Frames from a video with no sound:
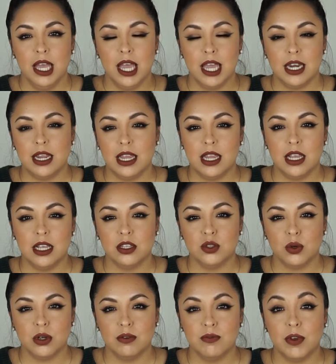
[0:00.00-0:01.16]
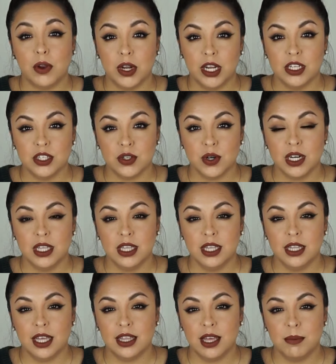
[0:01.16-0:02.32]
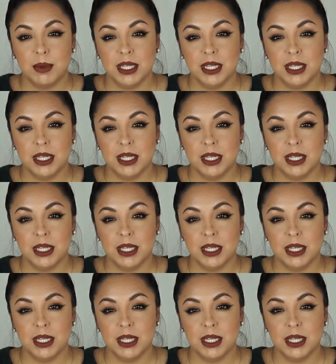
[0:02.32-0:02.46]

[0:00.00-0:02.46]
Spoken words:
any sort of foundation or anything like that,